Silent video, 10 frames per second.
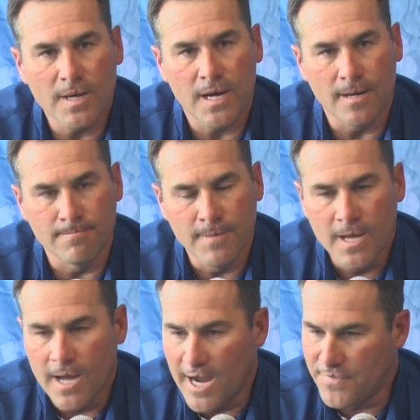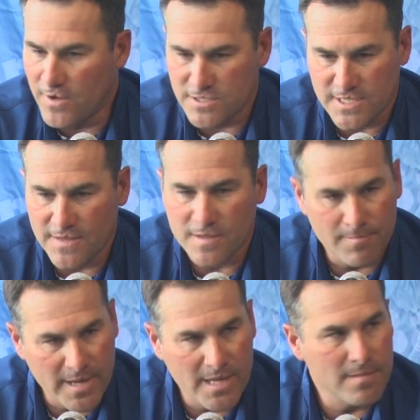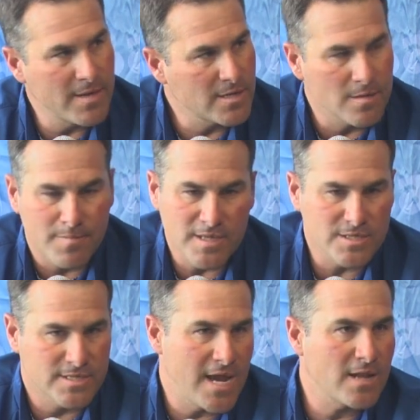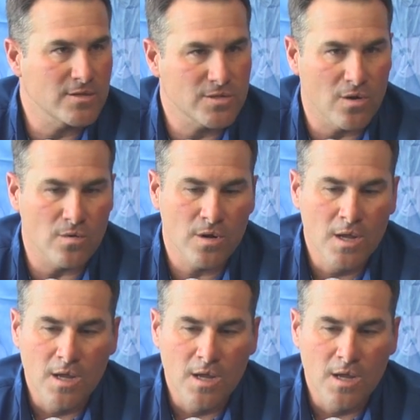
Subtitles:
I thought Seth competed, made good pitches down in the zone.